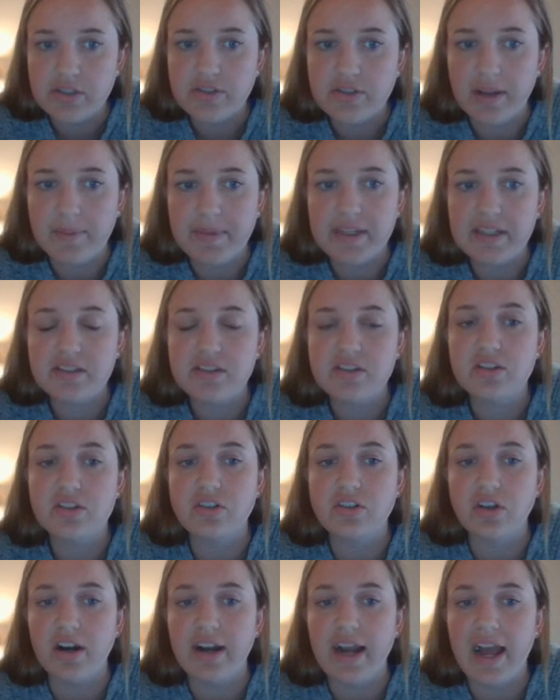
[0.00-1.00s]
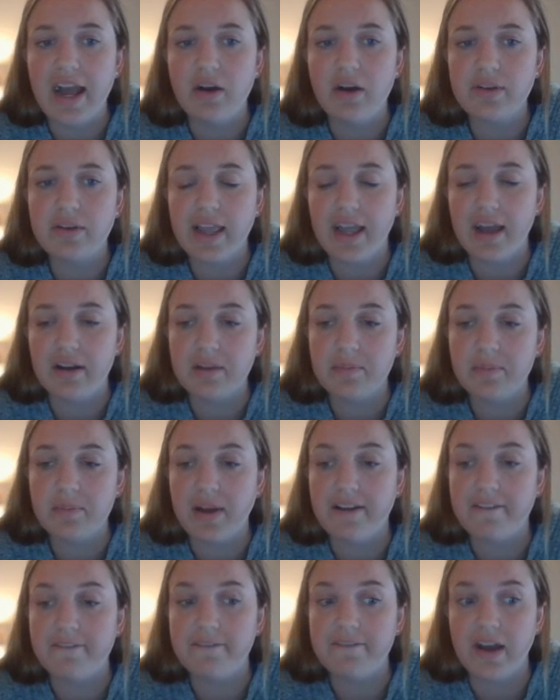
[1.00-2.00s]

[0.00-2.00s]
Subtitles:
So I'm going to start out counting by